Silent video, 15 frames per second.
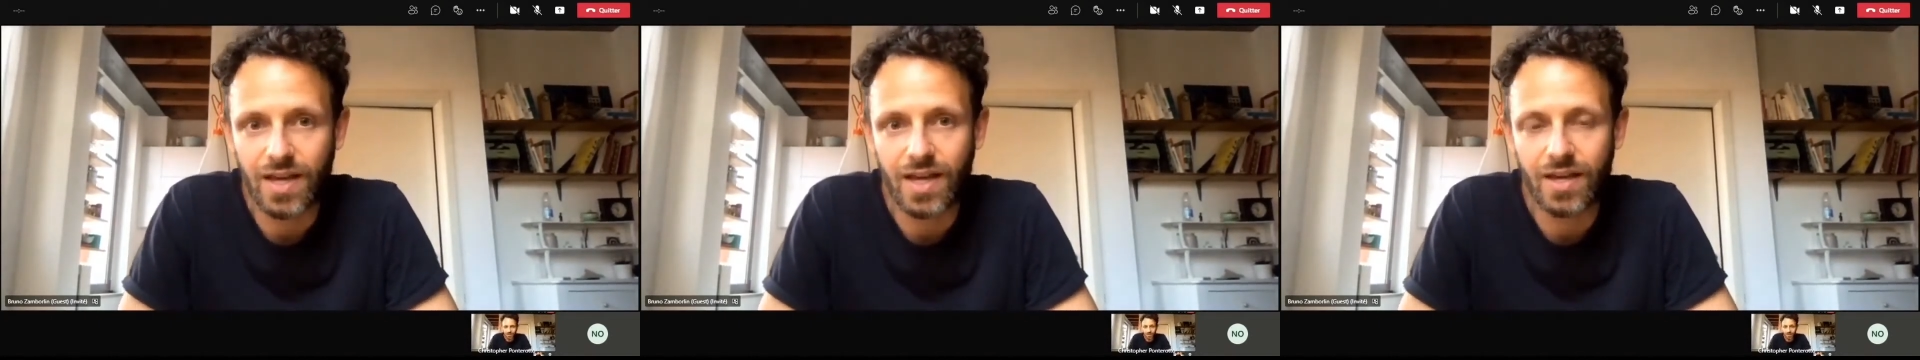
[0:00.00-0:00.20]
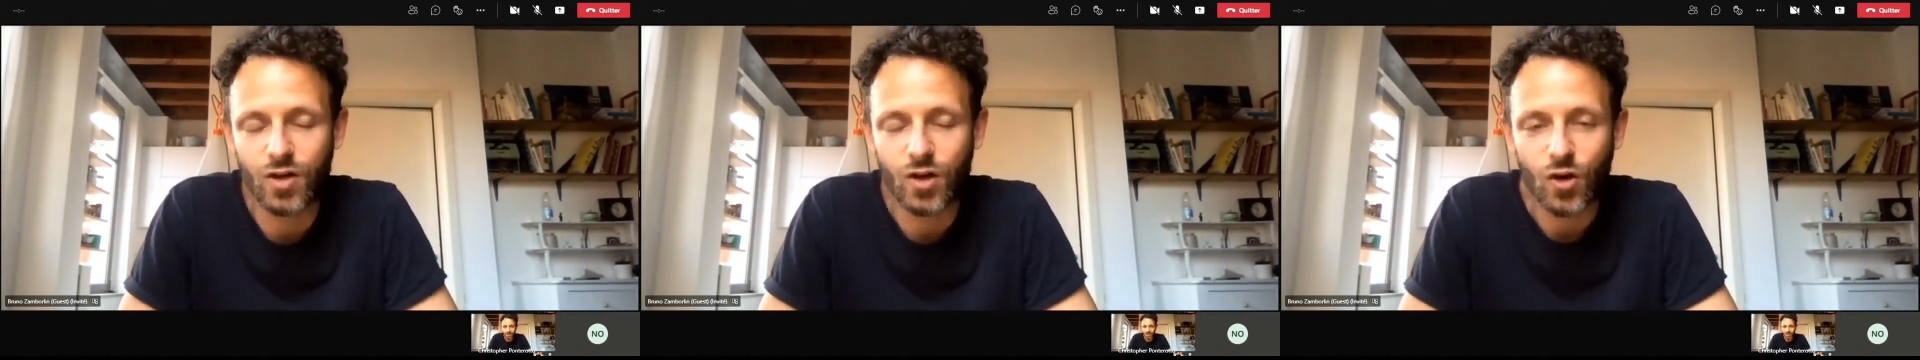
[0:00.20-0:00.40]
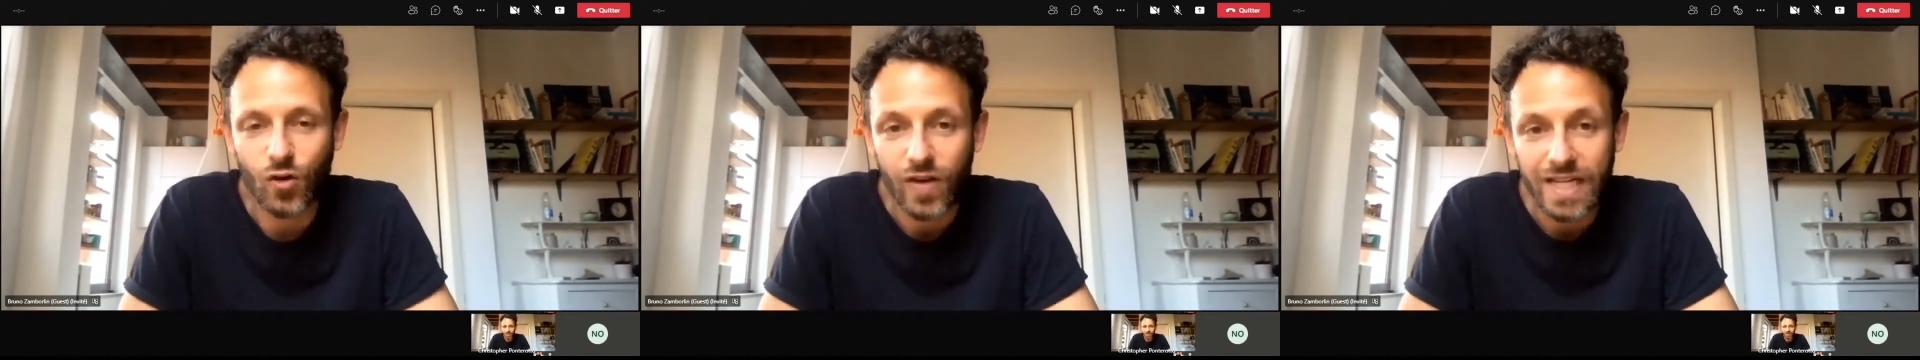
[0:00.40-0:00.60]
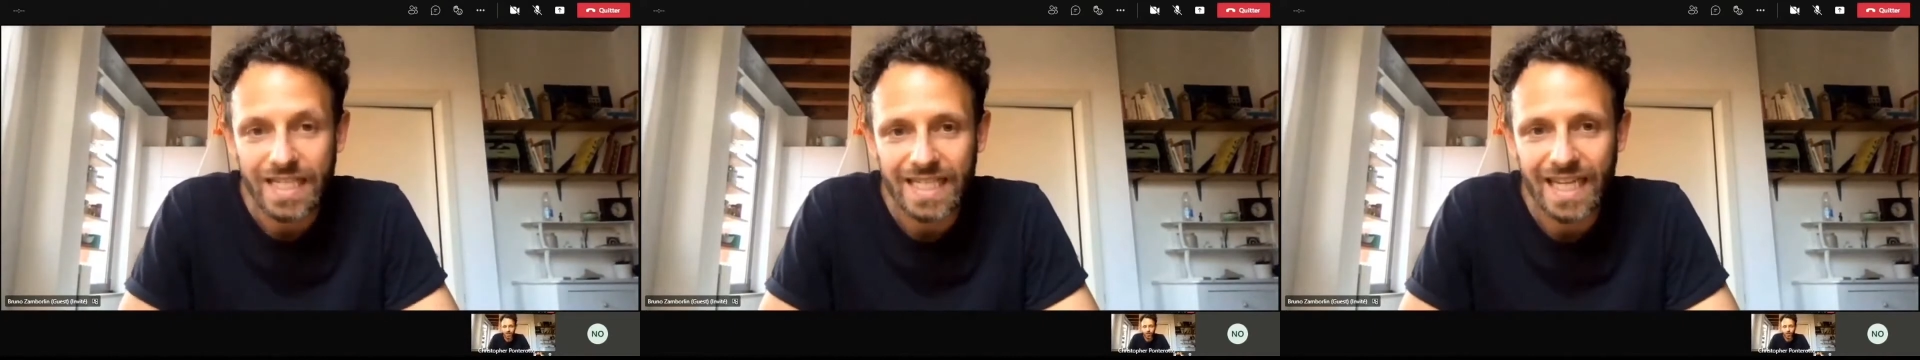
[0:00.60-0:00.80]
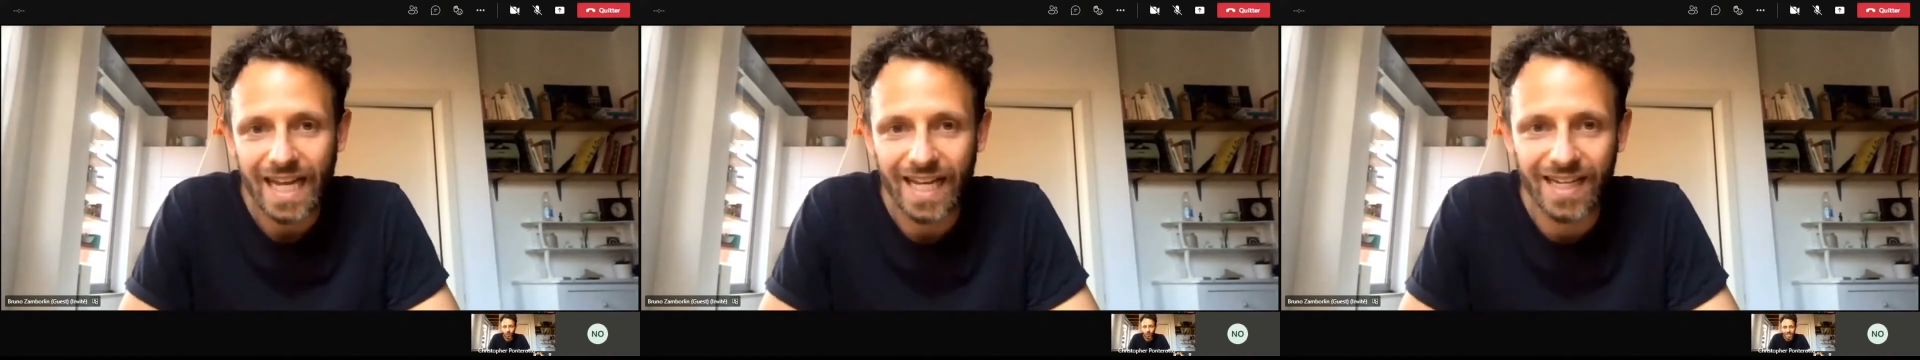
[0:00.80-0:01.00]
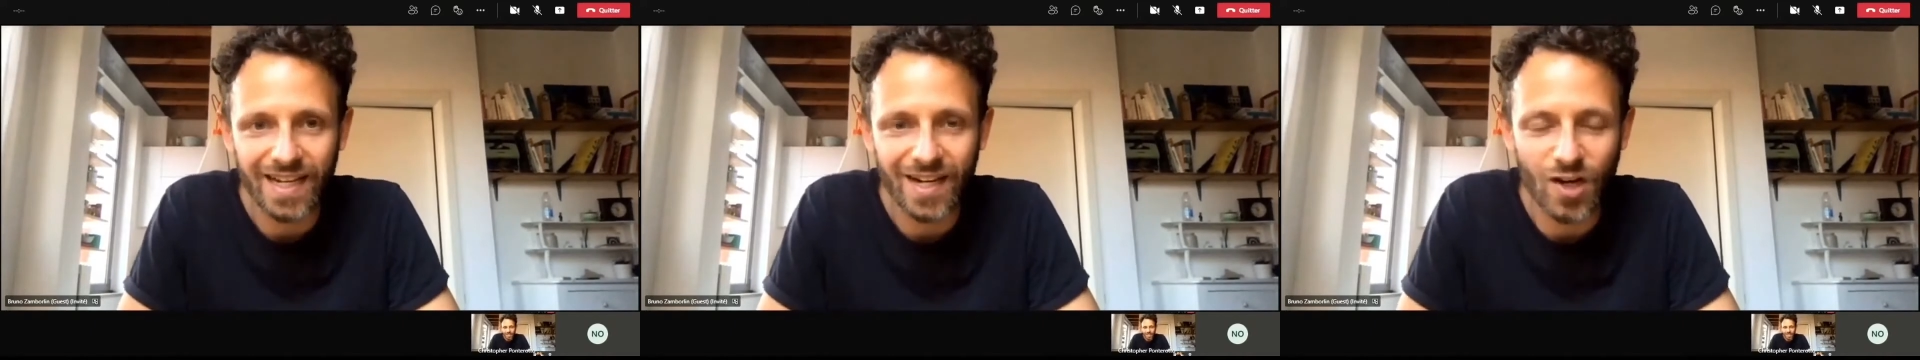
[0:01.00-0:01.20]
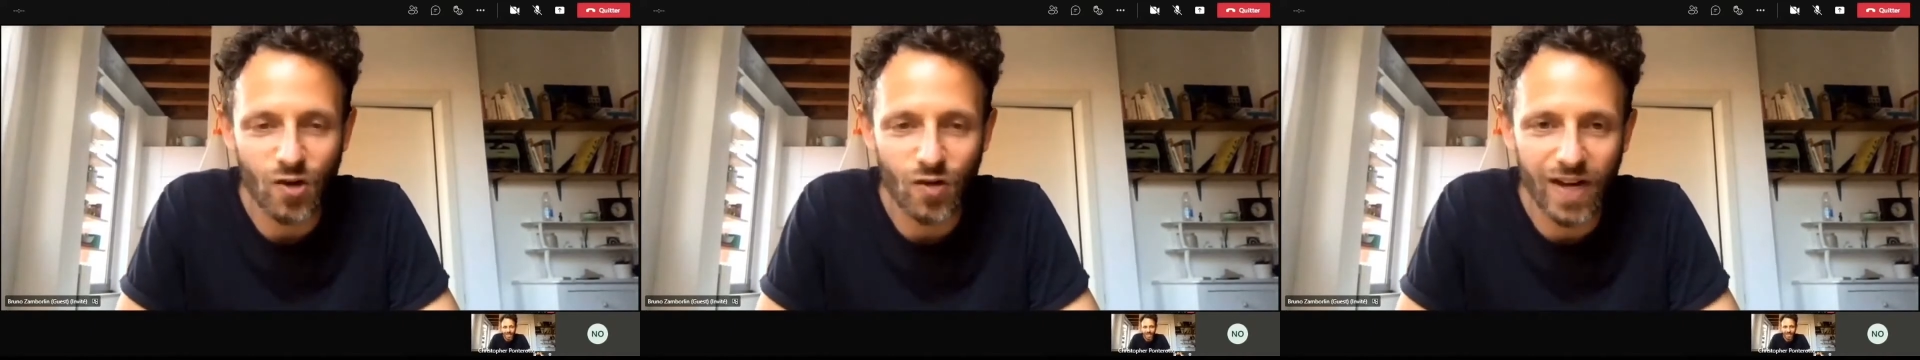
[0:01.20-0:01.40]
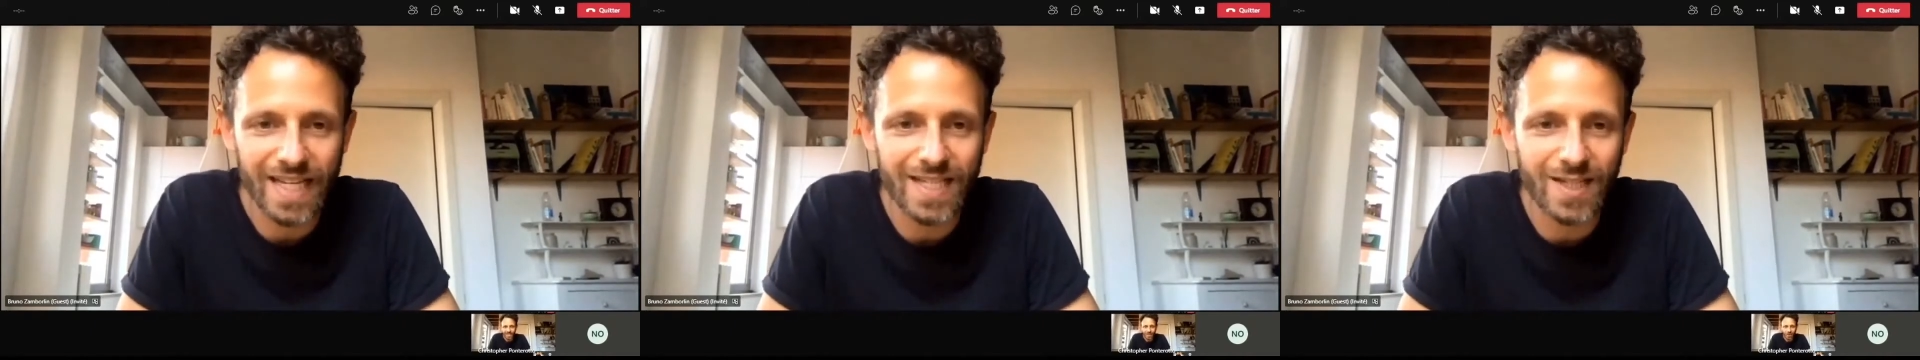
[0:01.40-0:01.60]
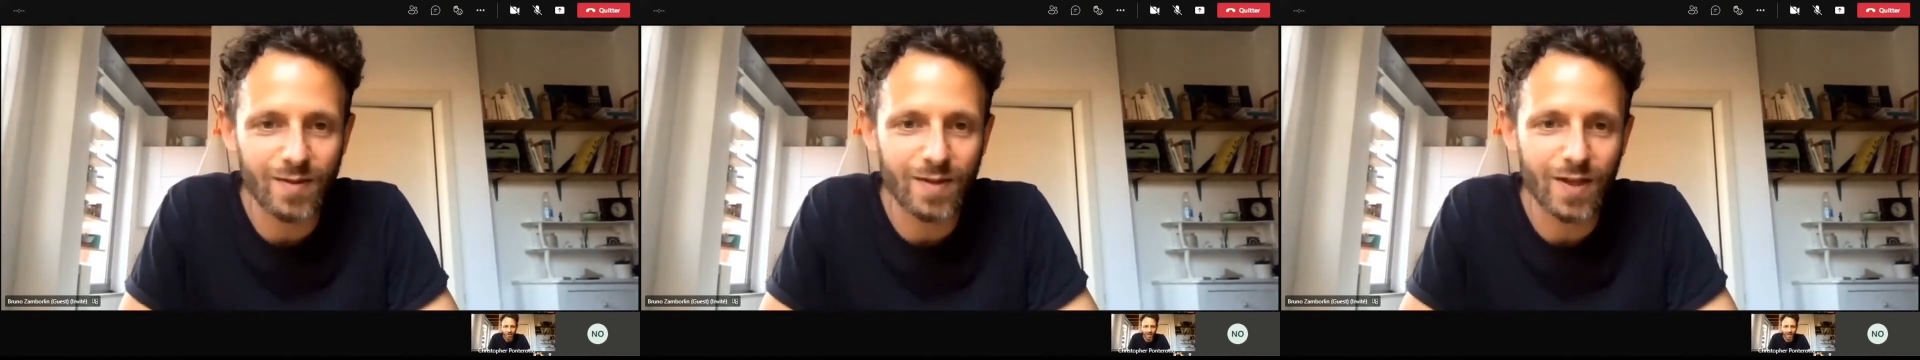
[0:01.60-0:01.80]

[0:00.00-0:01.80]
increased like crazy,